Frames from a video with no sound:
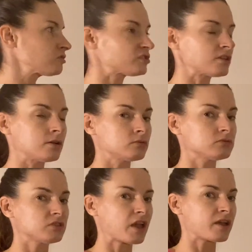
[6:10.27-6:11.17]
So
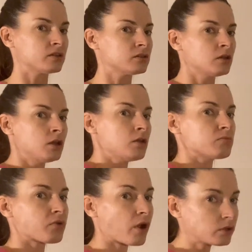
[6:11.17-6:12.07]
that
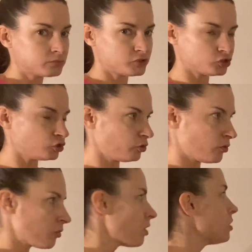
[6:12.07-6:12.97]
prompts
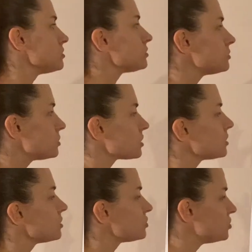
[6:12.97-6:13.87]
you to look
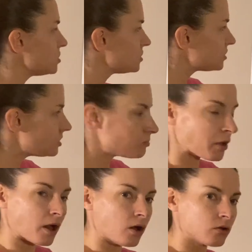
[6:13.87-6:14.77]
at
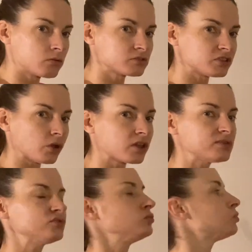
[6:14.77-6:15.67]
GTPAL. So it
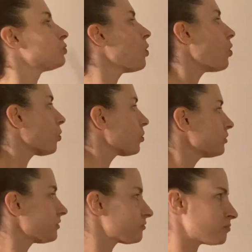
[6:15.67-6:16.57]
gives you all the
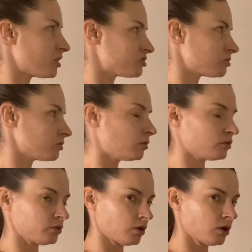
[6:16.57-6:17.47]
information on
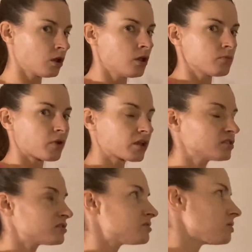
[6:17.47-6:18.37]
their
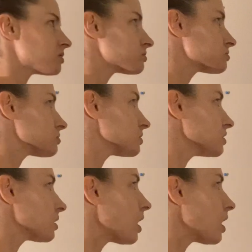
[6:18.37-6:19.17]
pregnancy history.